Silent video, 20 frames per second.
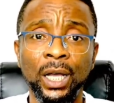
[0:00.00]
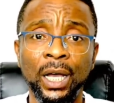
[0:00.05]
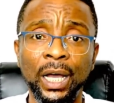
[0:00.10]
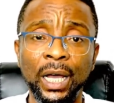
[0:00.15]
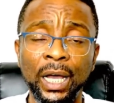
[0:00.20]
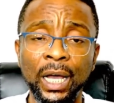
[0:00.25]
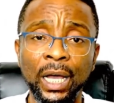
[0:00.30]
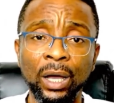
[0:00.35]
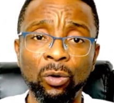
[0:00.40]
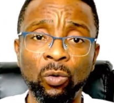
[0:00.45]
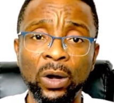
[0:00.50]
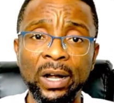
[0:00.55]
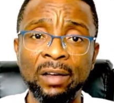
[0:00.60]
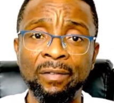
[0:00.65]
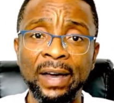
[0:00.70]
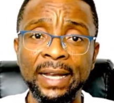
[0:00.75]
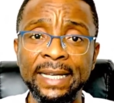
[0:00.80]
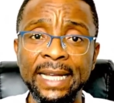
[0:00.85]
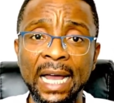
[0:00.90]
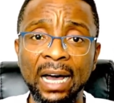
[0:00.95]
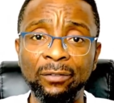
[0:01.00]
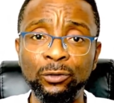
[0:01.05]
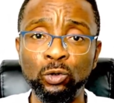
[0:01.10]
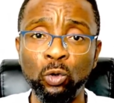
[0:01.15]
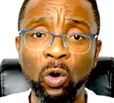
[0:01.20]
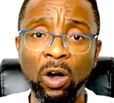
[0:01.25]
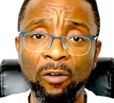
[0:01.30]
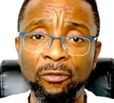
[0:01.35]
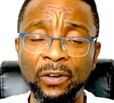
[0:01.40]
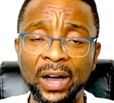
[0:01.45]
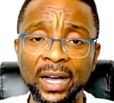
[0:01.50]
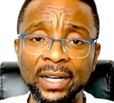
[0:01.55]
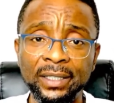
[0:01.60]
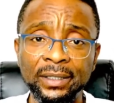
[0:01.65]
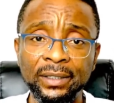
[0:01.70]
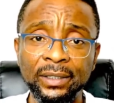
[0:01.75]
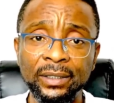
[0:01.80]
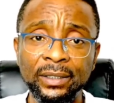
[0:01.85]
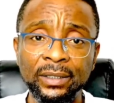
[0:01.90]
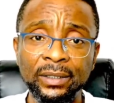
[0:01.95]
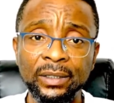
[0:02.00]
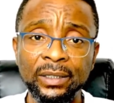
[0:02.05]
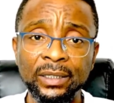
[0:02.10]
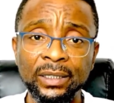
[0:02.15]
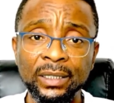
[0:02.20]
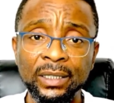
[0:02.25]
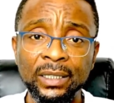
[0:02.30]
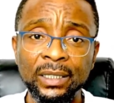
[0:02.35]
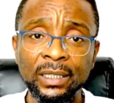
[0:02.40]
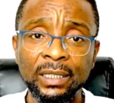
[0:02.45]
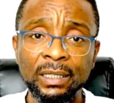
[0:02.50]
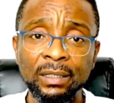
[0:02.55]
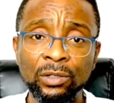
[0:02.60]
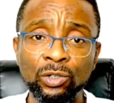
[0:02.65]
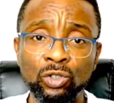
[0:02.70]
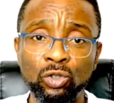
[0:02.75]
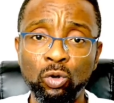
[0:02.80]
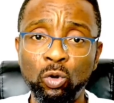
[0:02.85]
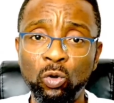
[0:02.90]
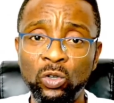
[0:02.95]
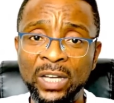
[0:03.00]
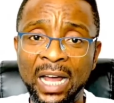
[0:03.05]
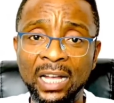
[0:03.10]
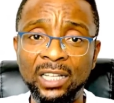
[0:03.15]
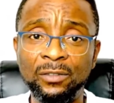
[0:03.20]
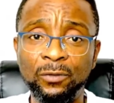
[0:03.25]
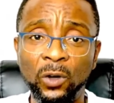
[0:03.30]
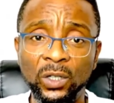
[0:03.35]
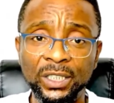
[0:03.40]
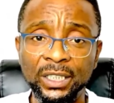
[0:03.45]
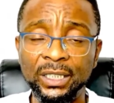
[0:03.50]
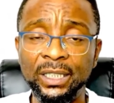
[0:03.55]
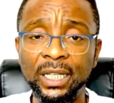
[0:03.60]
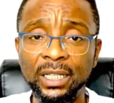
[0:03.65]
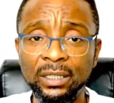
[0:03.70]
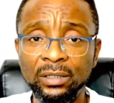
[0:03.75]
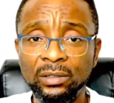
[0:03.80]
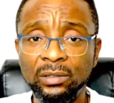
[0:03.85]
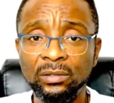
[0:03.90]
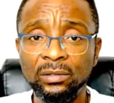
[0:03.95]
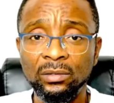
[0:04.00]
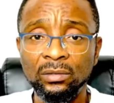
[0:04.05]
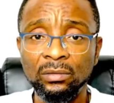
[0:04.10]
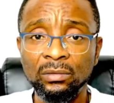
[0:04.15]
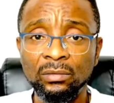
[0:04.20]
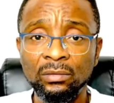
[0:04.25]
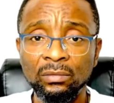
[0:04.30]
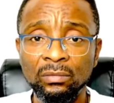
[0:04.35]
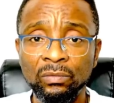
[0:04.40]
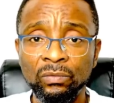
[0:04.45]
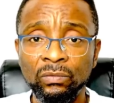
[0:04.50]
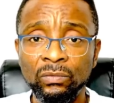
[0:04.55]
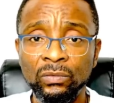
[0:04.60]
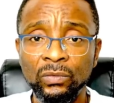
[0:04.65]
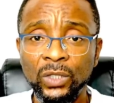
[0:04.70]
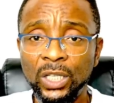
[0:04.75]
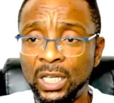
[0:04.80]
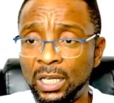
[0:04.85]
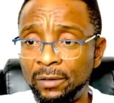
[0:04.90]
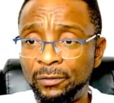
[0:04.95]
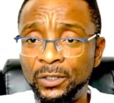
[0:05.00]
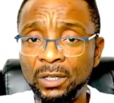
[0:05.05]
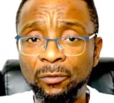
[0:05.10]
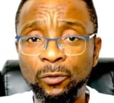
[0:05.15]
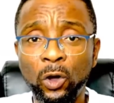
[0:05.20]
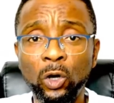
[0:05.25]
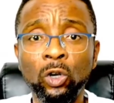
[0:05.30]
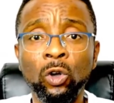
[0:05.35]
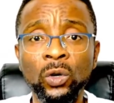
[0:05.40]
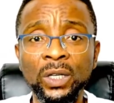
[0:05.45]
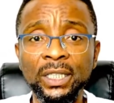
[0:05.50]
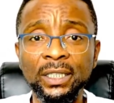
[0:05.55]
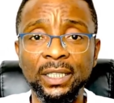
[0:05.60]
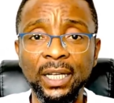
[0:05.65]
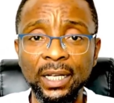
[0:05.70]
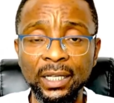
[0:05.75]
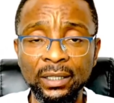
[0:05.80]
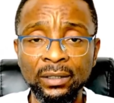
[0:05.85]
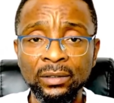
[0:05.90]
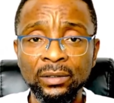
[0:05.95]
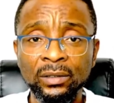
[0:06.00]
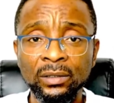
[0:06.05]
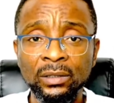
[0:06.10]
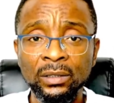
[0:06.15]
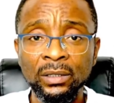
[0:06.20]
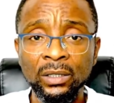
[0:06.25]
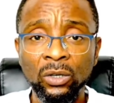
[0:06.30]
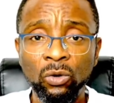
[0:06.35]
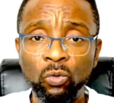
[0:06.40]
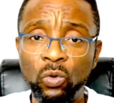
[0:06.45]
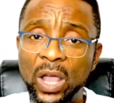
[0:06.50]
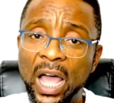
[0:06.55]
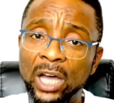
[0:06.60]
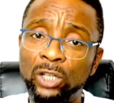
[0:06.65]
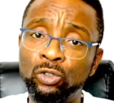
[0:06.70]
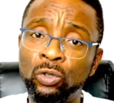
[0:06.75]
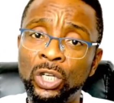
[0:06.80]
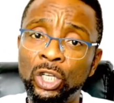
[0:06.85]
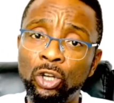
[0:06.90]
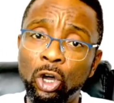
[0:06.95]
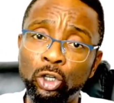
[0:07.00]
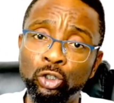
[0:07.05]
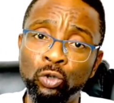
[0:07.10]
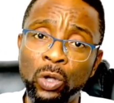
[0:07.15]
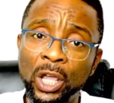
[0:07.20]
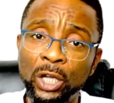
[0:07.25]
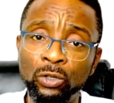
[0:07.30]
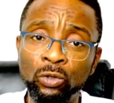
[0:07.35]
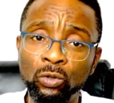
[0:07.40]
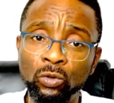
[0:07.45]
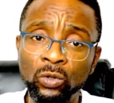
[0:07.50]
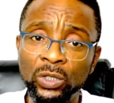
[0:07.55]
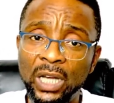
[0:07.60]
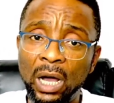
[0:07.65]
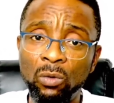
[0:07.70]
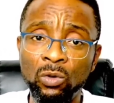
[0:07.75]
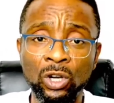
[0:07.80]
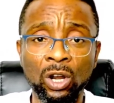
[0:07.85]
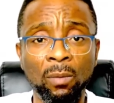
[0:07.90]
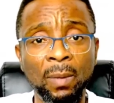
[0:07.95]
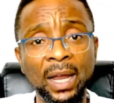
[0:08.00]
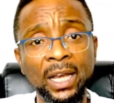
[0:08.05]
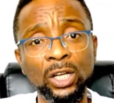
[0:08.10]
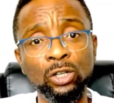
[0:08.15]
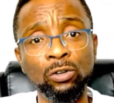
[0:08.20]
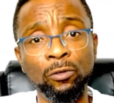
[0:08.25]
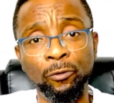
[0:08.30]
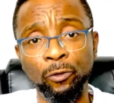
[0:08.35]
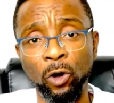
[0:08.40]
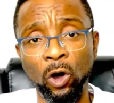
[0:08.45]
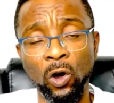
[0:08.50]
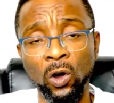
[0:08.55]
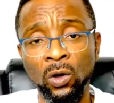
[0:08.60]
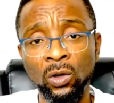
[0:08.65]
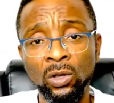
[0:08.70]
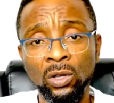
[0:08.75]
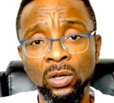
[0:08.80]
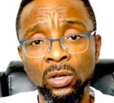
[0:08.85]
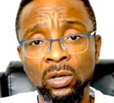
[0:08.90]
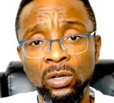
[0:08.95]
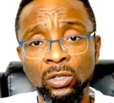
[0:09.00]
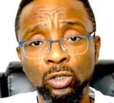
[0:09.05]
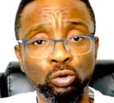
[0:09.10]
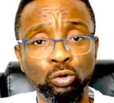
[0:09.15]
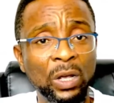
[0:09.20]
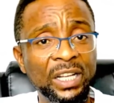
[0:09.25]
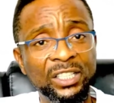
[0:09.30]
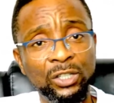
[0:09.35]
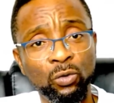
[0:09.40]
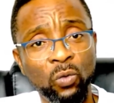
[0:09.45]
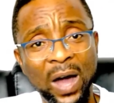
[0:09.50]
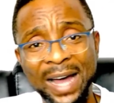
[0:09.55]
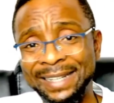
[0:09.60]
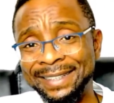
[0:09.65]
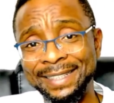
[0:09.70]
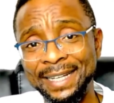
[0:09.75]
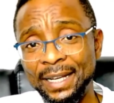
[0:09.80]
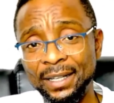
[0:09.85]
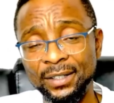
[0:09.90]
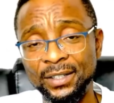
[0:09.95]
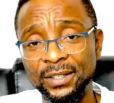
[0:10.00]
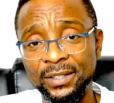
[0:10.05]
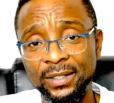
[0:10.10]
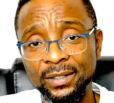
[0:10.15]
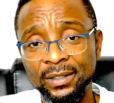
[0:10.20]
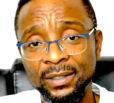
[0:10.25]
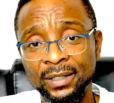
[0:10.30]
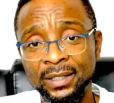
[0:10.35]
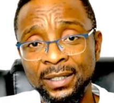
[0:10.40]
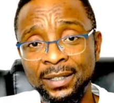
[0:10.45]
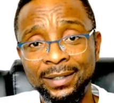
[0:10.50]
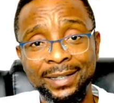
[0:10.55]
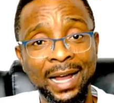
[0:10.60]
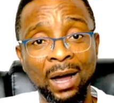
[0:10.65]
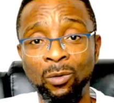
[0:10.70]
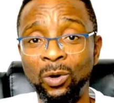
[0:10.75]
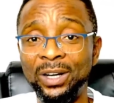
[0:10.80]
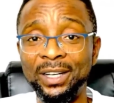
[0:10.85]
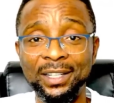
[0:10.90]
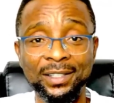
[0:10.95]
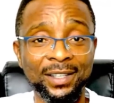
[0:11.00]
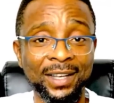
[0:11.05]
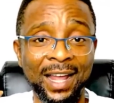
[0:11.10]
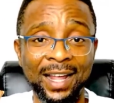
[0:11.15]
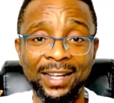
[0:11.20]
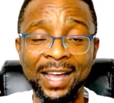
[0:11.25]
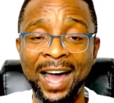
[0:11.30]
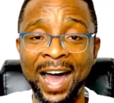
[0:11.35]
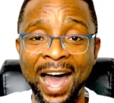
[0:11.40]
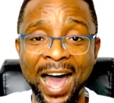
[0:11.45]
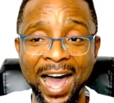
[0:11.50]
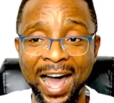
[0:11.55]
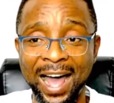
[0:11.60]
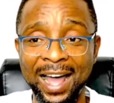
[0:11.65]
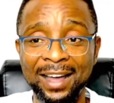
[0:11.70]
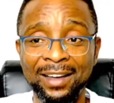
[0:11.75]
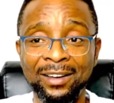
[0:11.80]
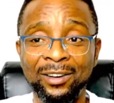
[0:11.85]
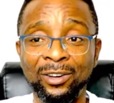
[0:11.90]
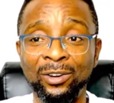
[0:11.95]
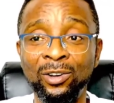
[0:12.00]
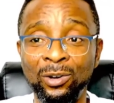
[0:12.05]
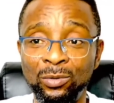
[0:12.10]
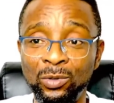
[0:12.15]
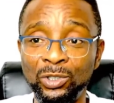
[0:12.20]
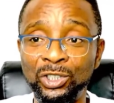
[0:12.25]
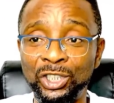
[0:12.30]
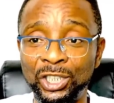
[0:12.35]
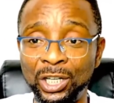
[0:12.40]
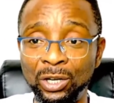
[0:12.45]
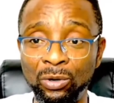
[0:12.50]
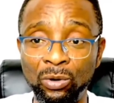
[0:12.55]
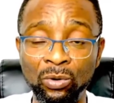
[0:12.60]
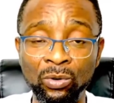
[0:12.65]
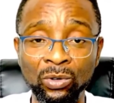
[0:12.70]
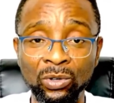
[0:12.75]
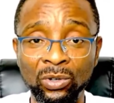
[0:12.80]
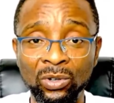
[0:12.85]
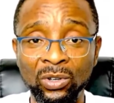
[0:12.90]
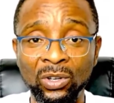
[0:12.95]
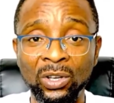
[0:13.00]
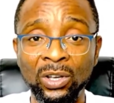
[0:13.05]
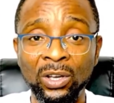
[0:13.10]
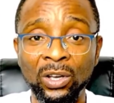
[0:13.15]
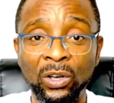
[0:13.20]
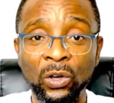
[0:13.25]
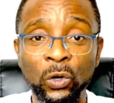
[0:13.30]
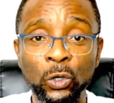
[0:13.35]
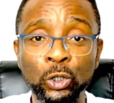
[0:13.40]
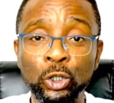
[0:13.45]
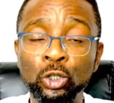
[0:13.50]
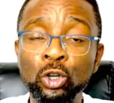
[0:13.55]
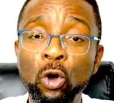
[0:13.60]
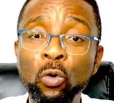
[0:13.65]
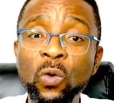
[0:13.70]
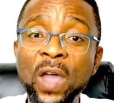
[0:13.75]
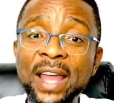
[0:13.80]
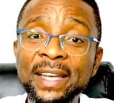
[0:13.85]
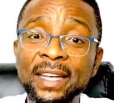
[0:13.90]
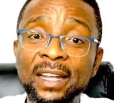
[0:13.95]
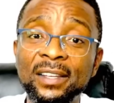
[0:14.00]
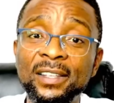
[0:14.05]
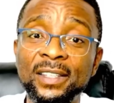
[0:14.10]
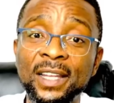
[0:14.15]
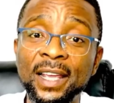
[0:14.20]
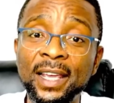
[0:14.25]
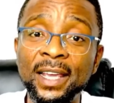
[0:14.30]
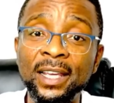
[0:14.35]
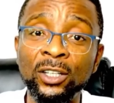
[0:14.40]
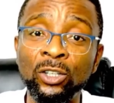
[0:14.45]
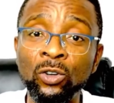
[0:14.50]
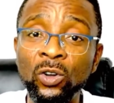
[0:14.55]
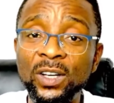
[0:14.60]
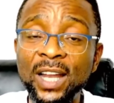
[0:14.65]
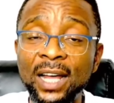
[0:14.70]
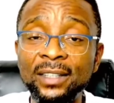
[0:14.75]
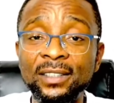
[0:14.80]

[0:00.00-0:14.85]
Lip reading: whatever they have to offer. So that's for the day. If the following day, we are doing or doing gugun that we normally do for 21 days, that one is like, long will show. You know where they say, you know that